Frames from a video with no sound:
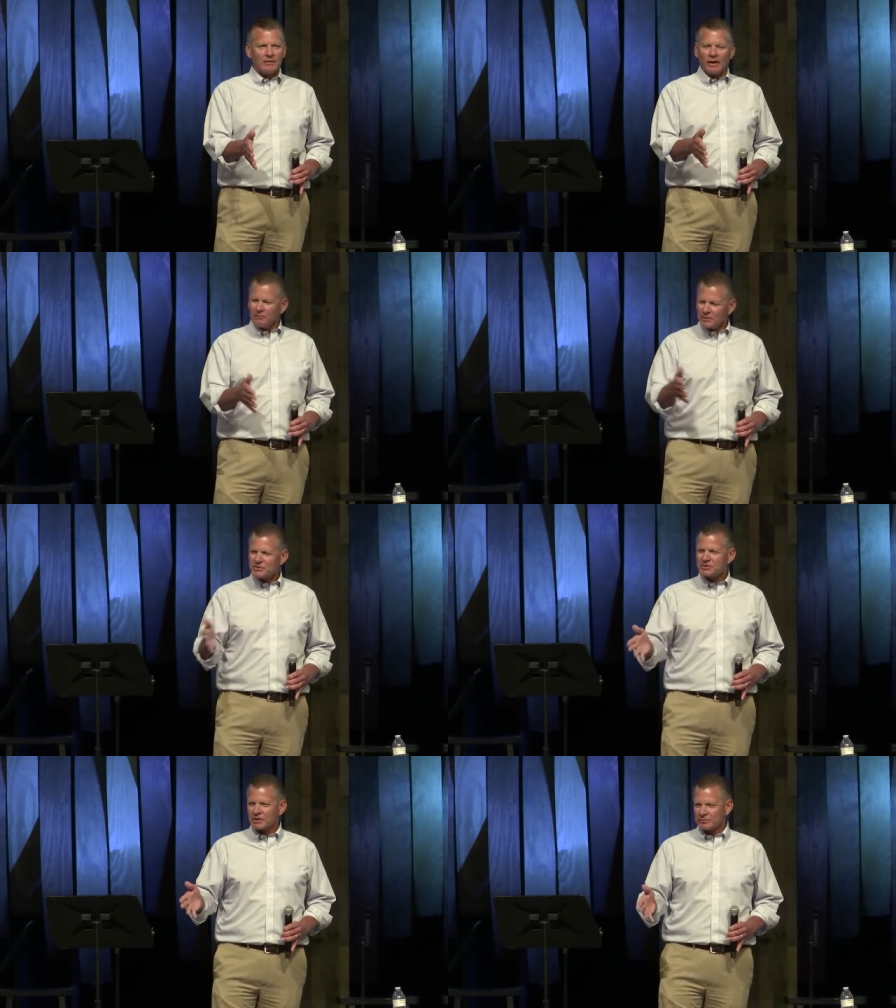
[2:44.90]
Missed it
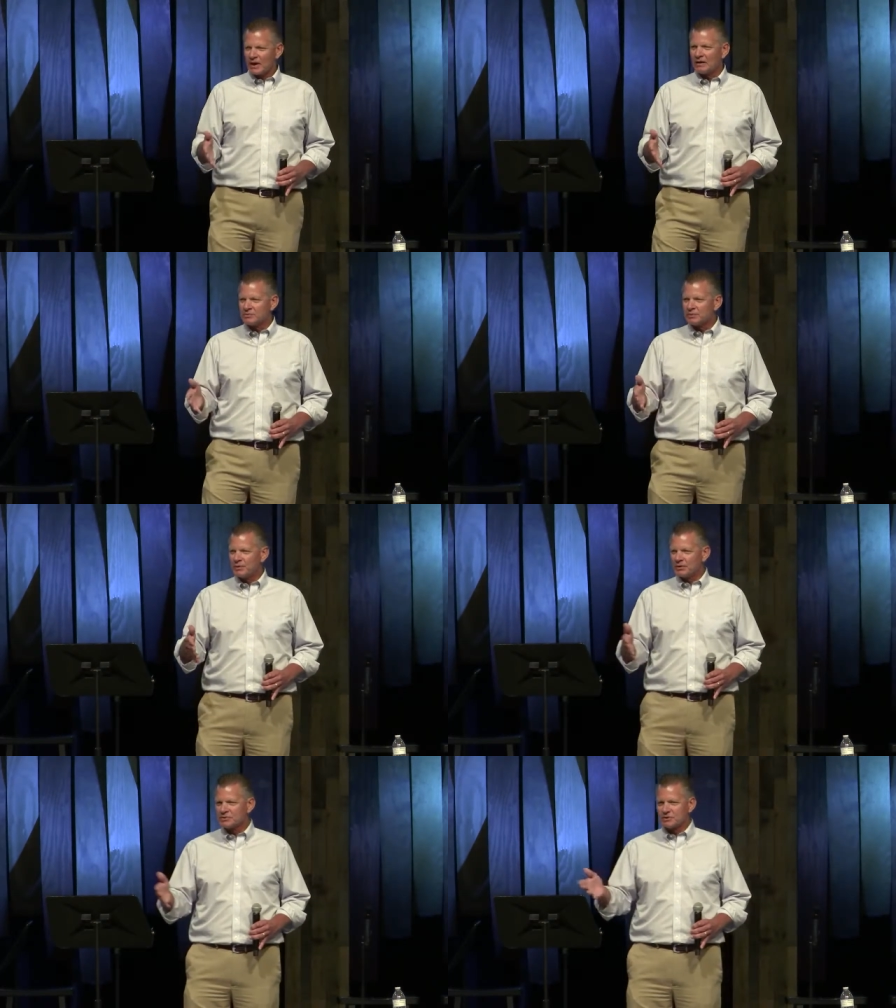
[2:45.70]
sometimes
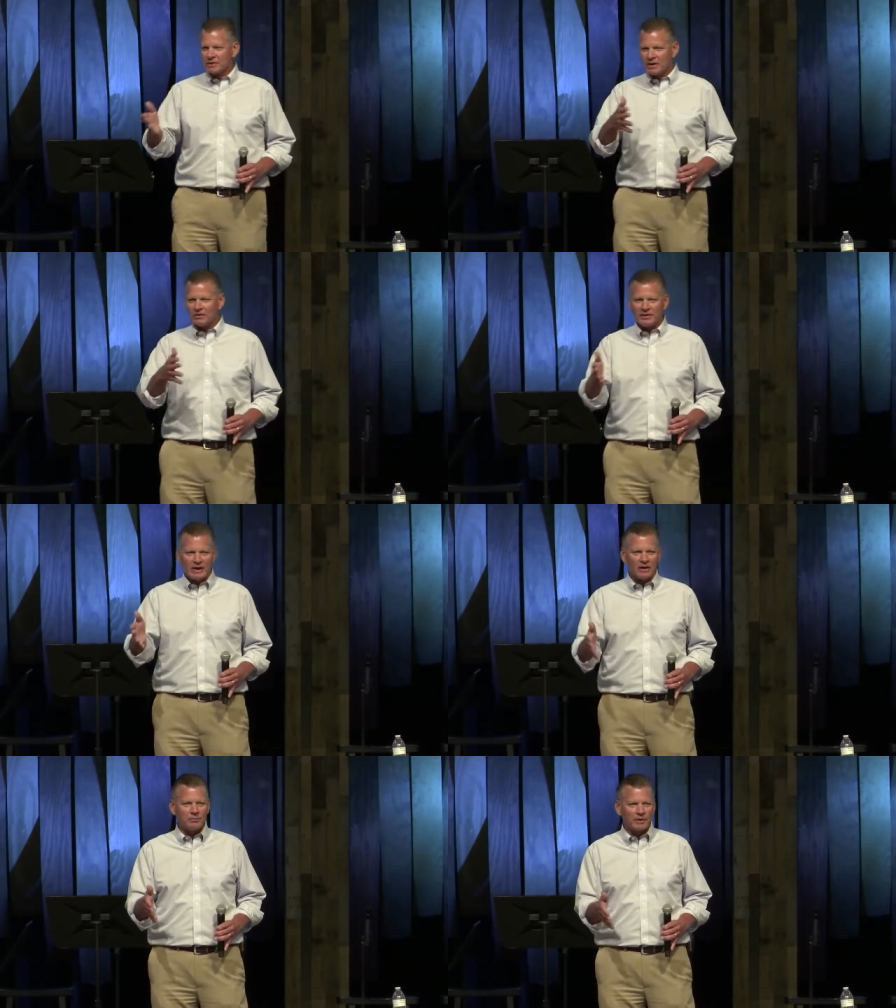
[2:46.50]
because here and
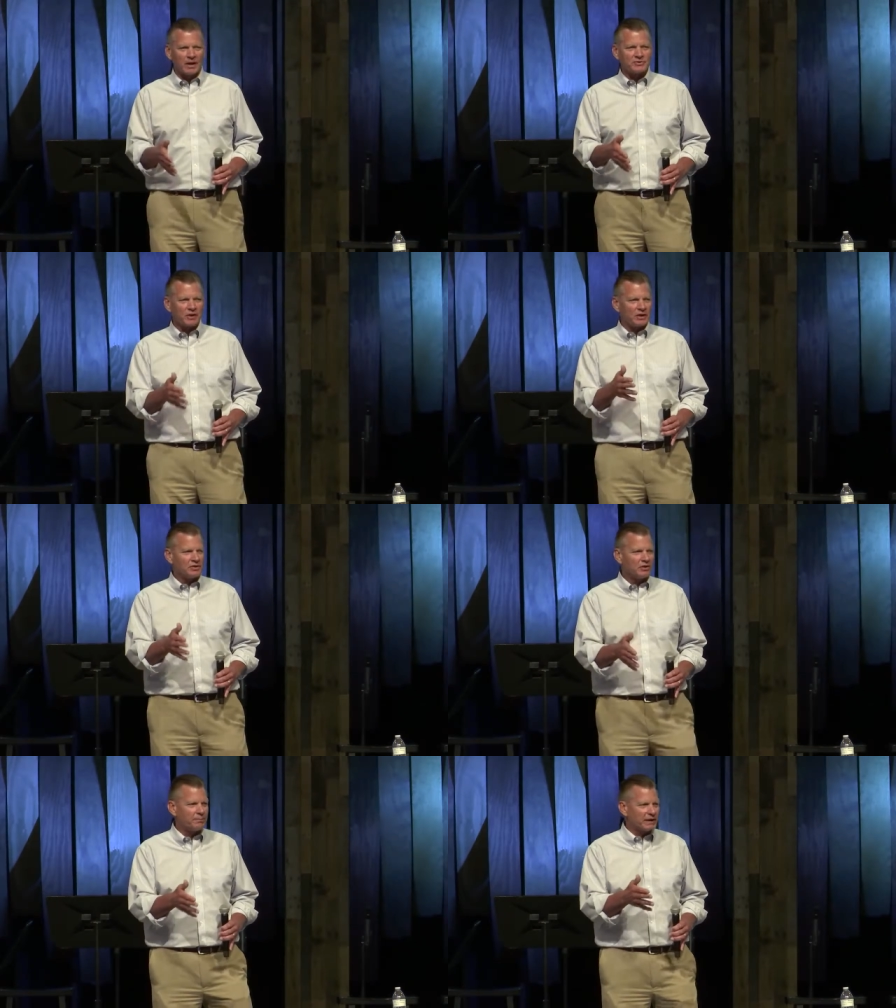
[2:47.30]
there, but I try to do
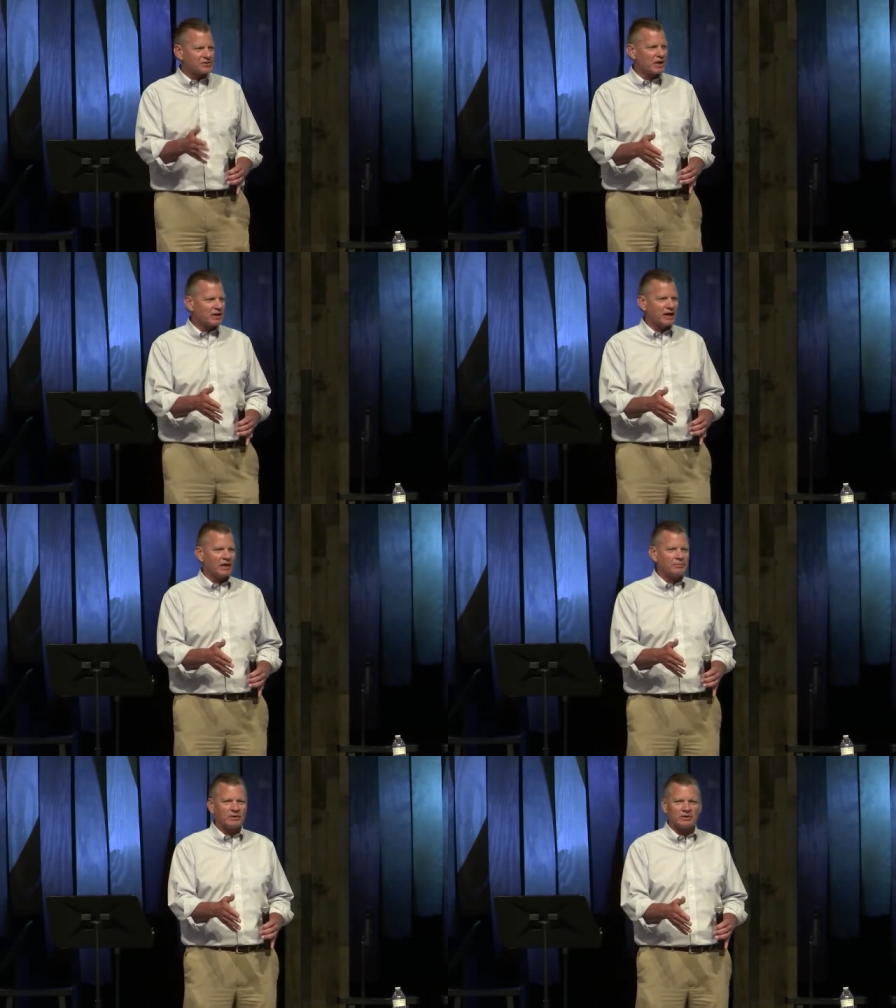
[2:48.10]
the best I can
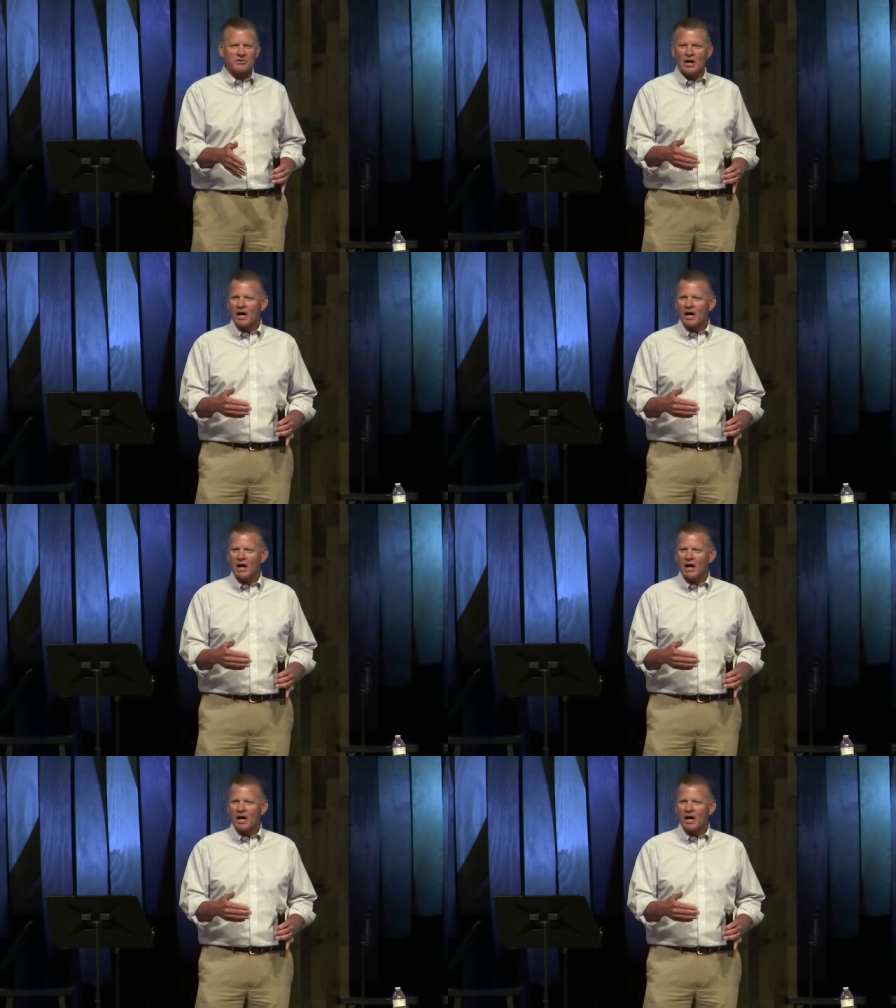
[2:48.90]
because